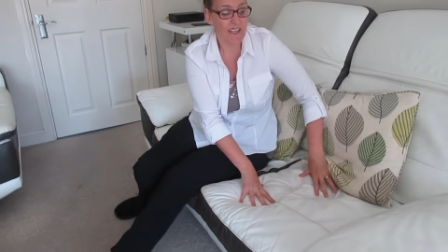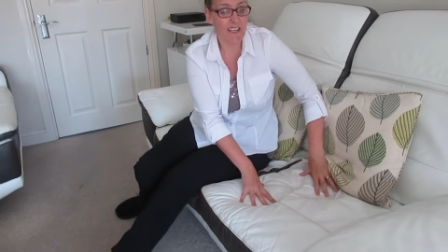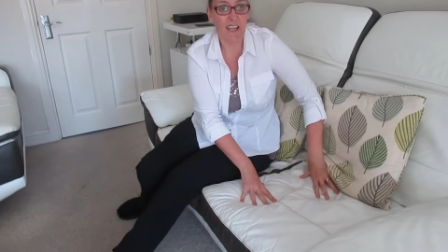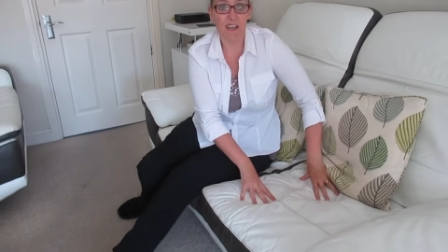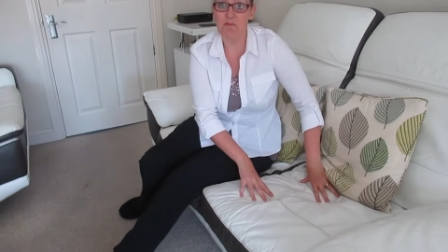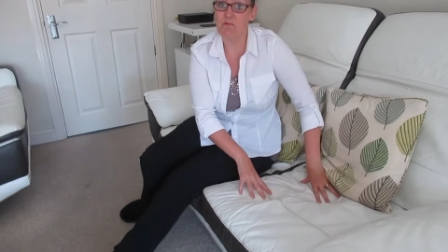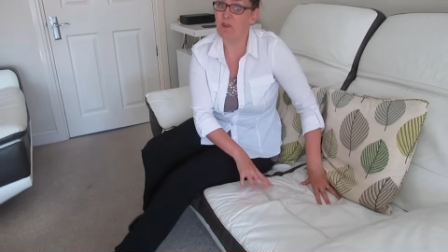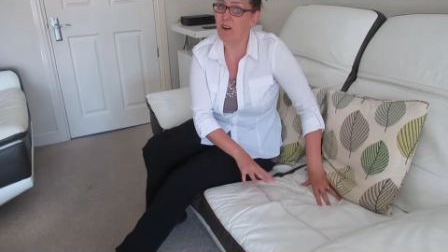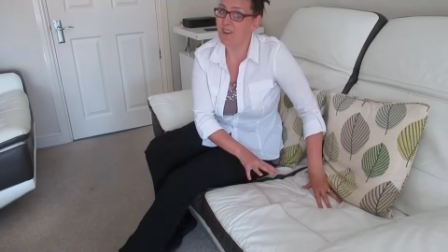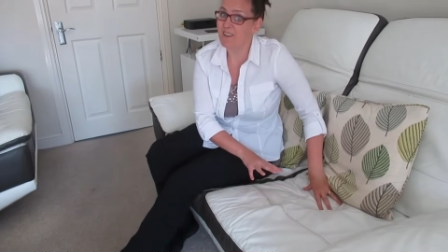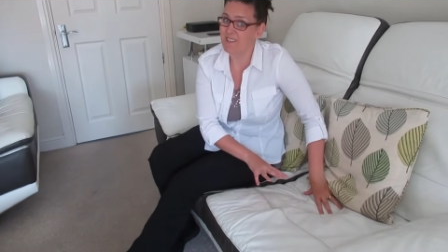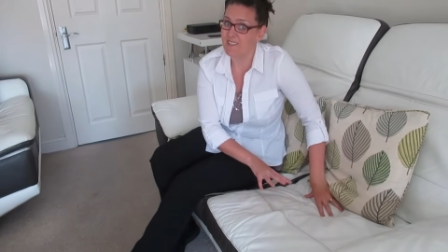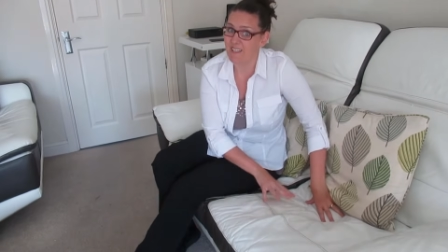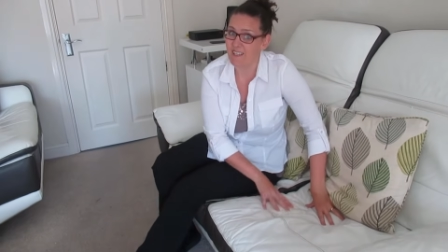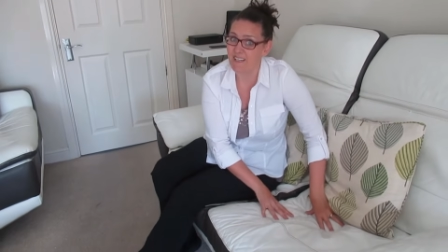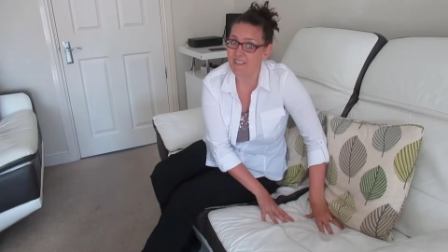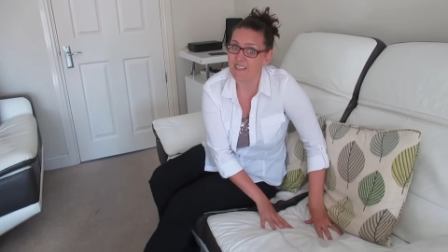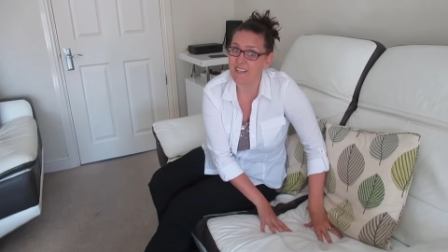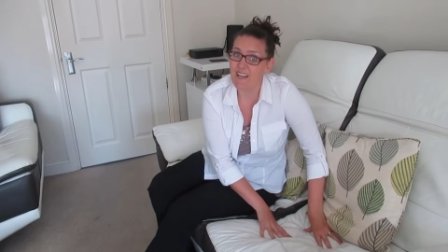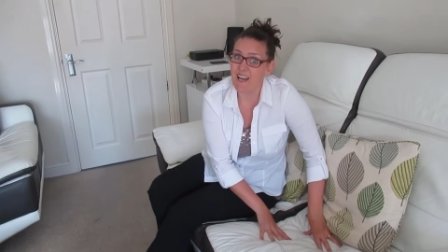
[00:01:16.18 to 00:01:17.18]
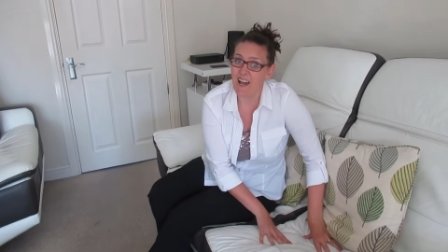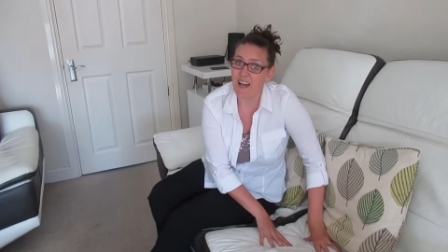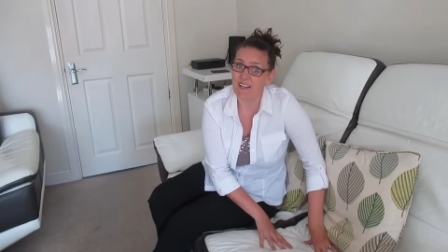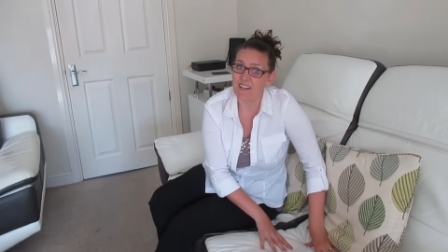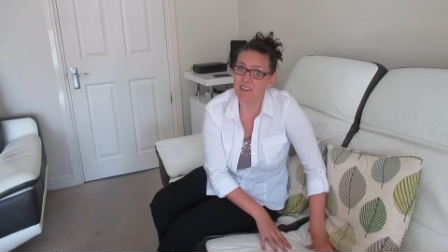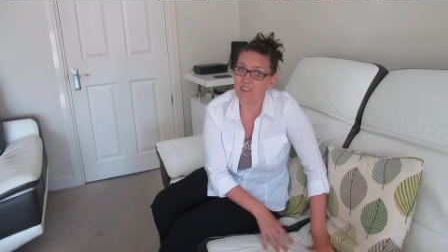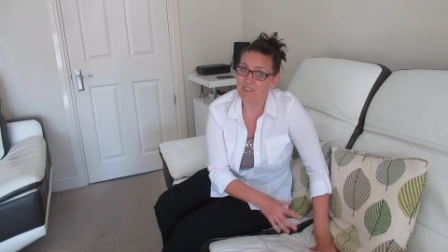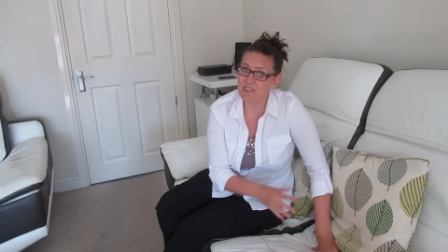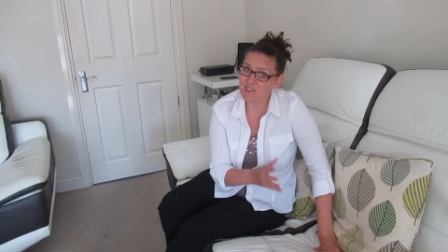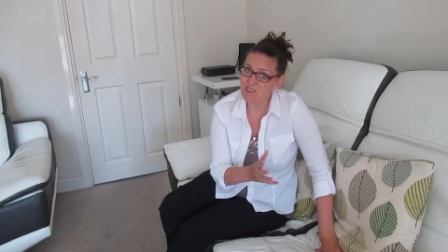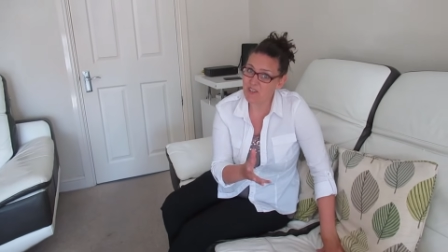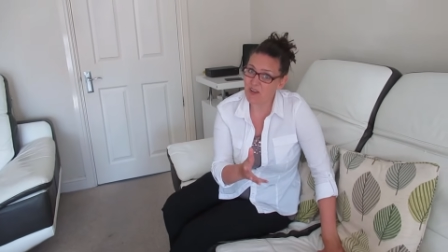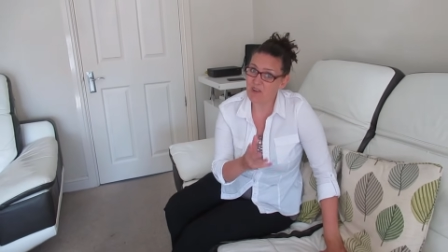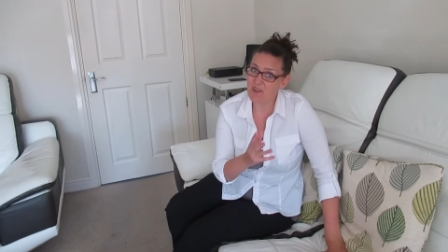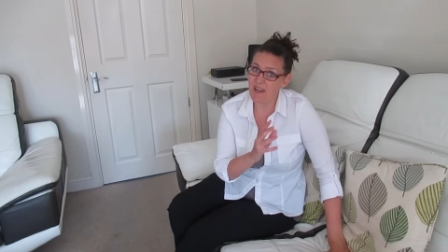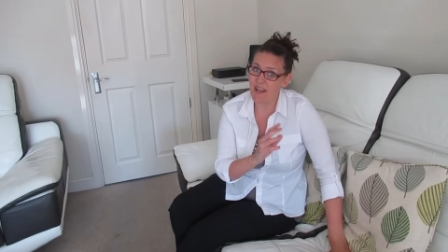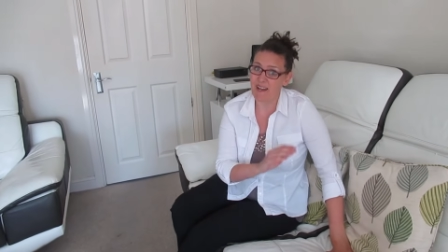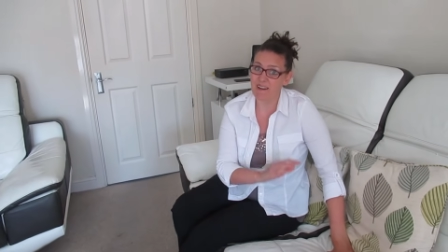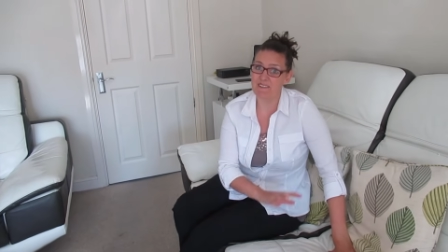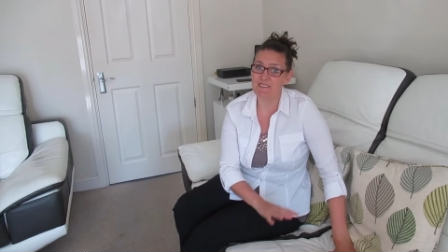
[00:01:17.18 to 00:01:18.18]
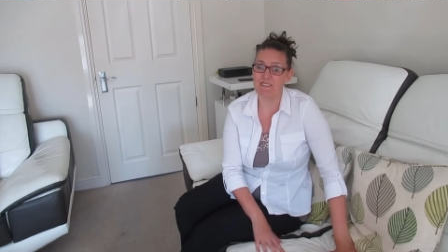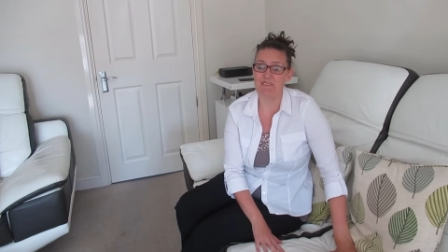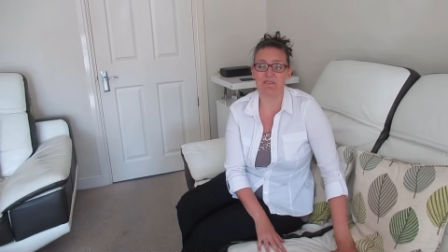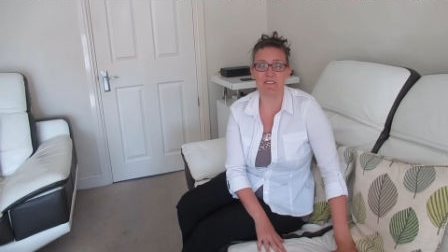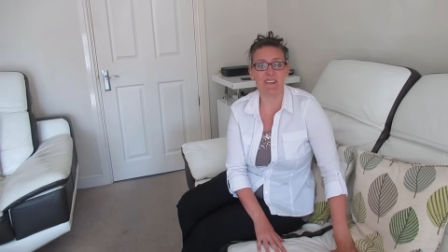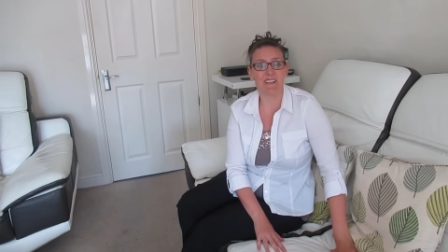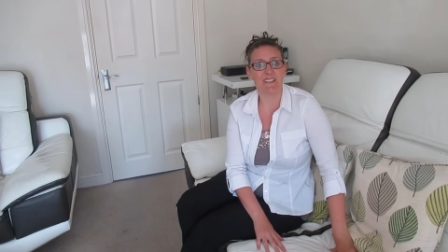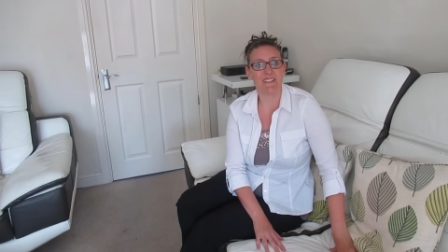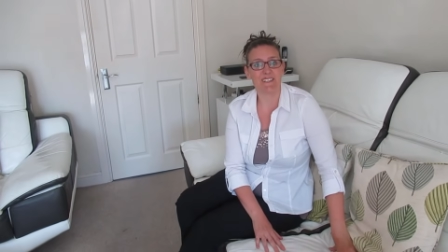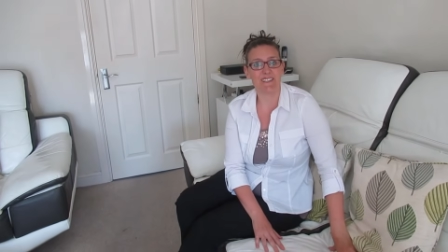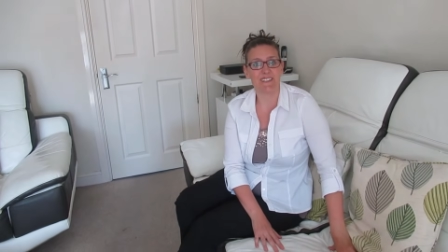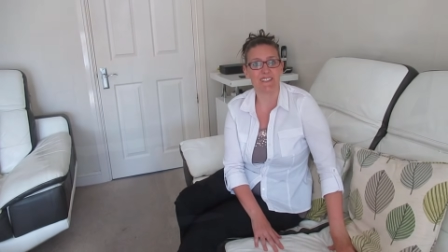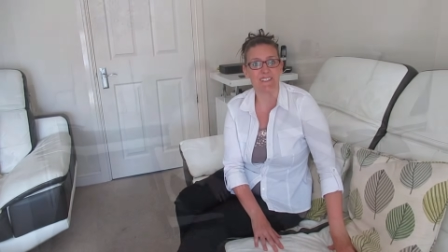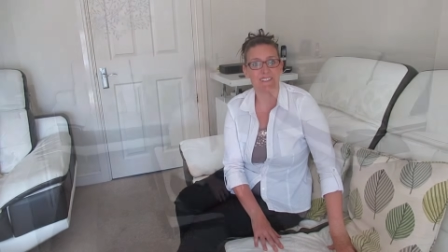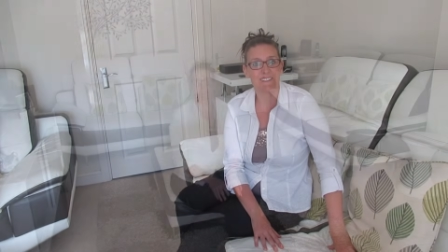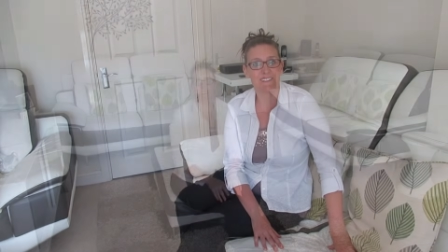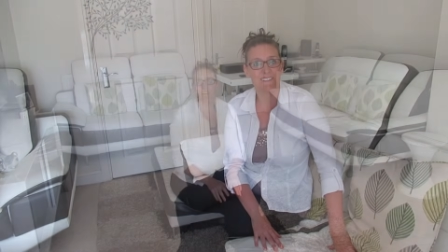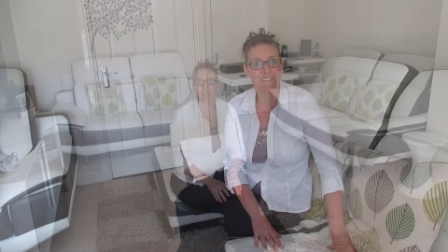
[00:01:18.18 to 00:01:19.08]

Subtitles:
keep watching and I'll show you how to fix it.